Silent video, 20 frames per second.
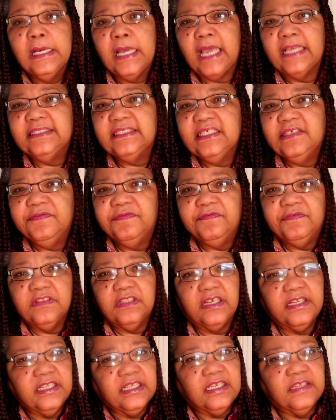I see
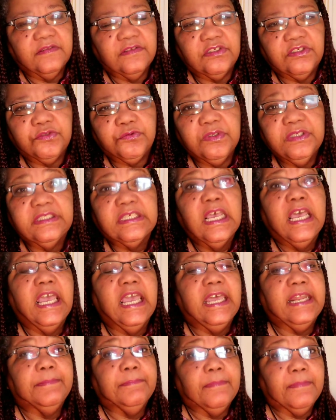flooding in the streets,
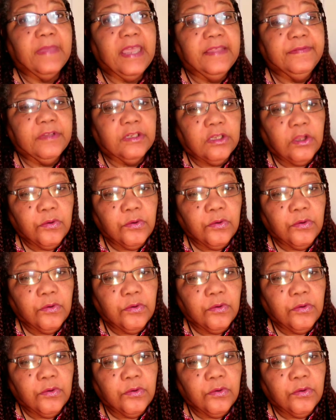and the